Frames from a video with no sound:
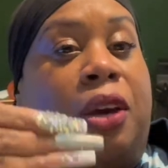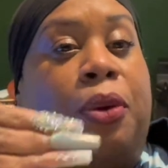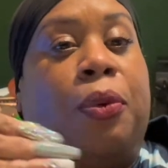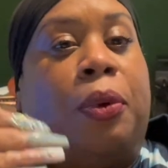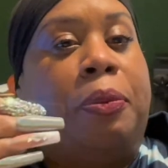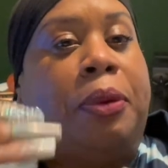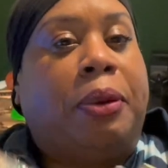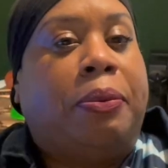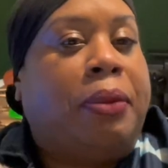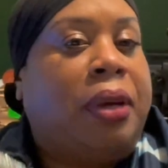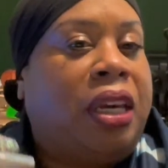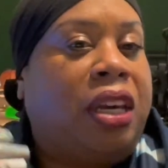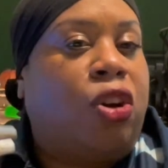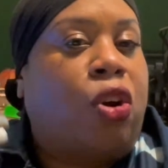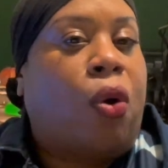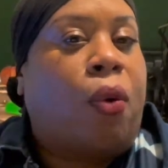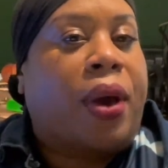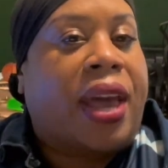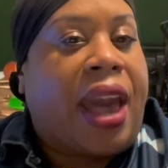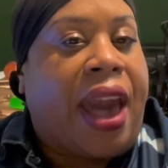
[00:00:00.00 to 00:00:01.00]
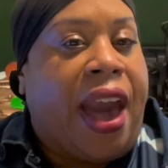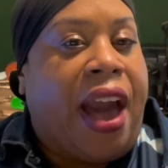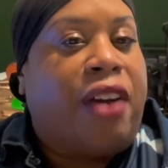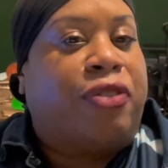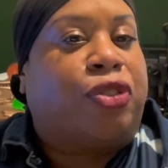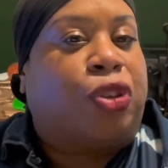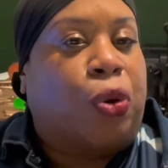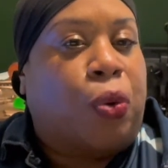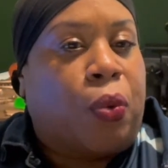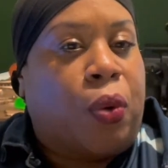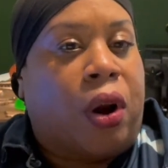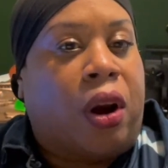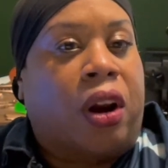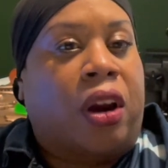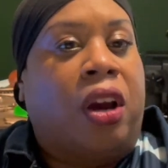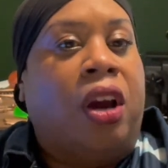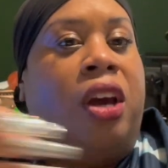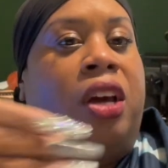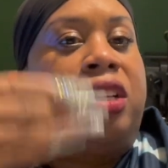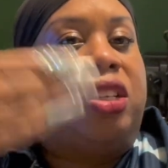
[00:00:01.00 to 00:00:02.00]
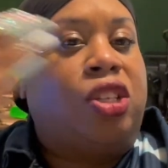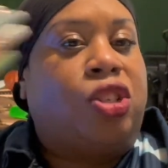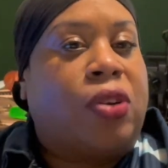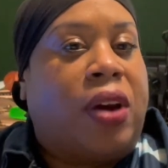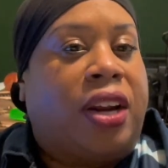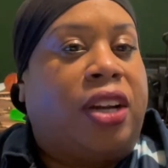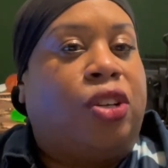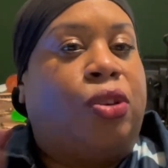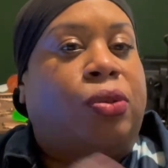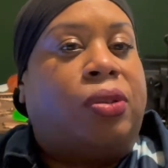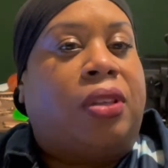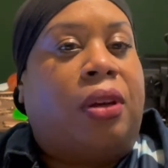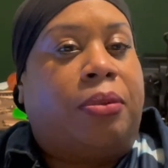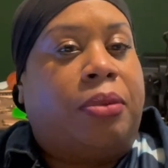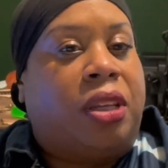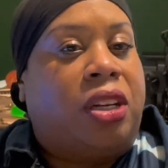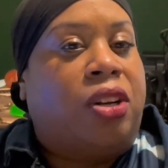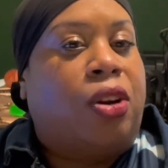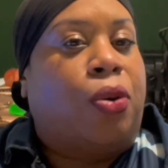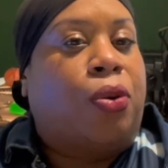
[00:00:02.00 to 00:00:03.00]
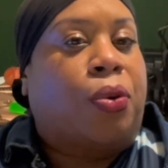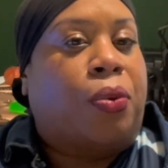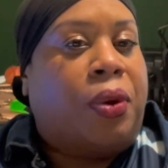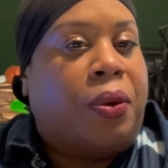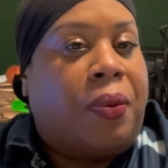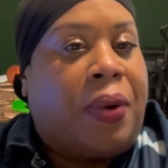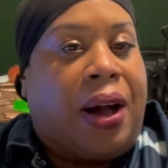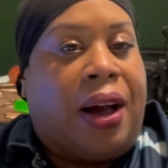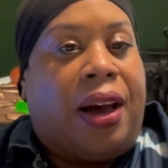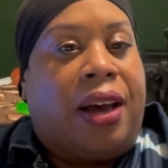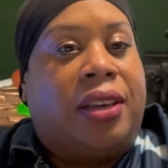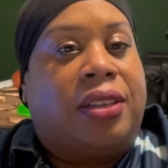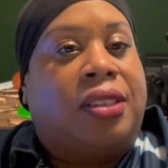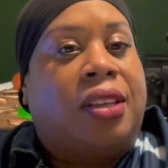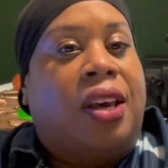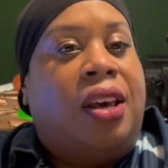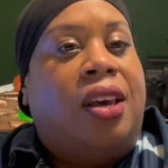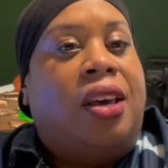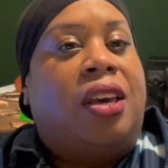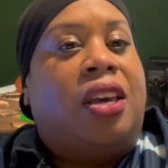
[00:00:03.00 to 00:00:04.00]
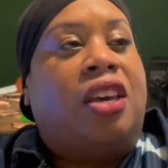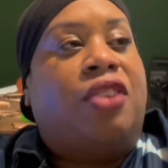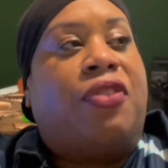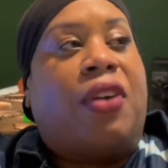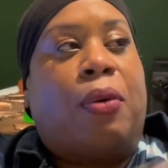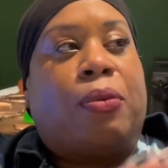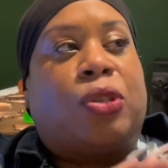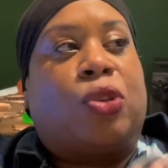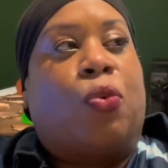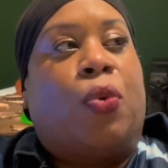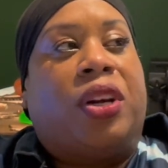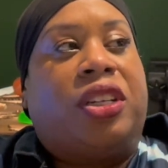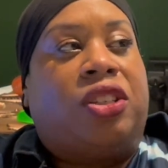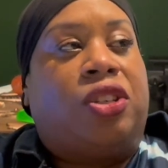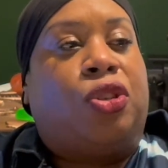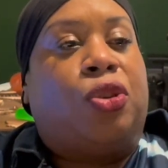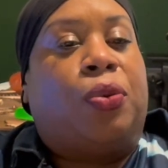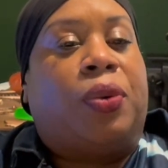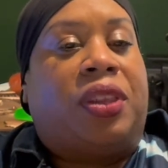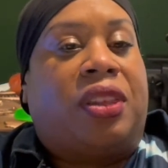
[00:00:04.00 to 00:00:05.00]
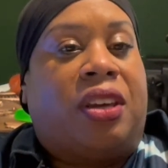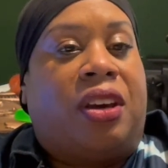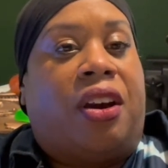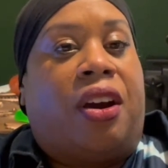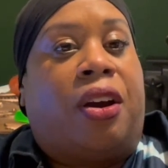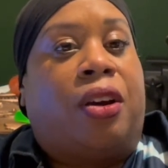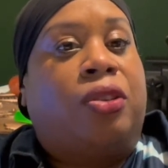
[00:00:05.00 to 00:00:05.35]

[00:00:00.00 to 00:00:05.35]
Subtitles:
be me going after work to try to do something notary wise if I was going to do it there.